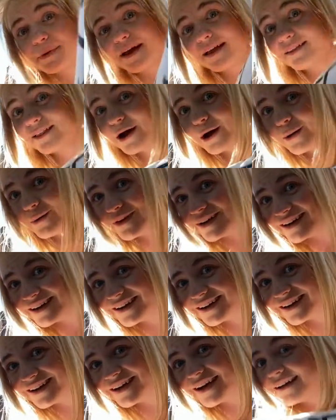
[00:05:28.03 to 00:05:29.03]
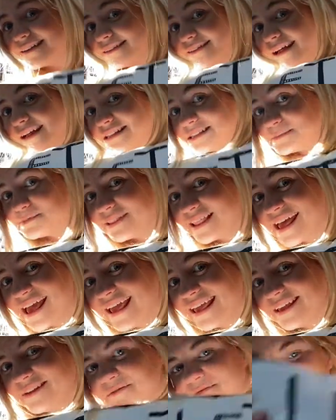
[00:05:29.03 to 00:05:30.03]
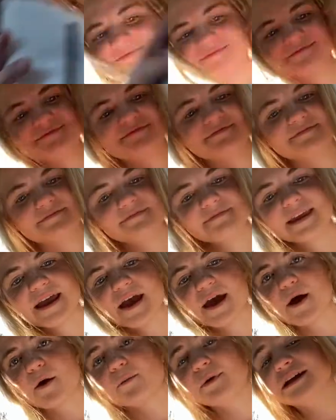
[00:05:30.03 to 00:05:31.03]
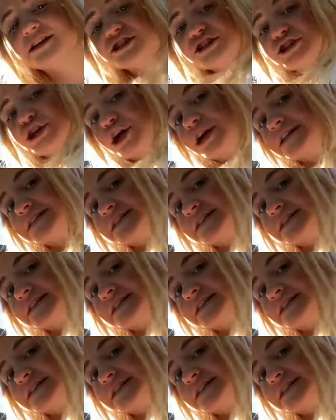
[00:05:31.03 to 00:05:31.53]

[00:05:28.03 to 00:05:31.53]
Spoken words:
pillow. Let's play. We just turned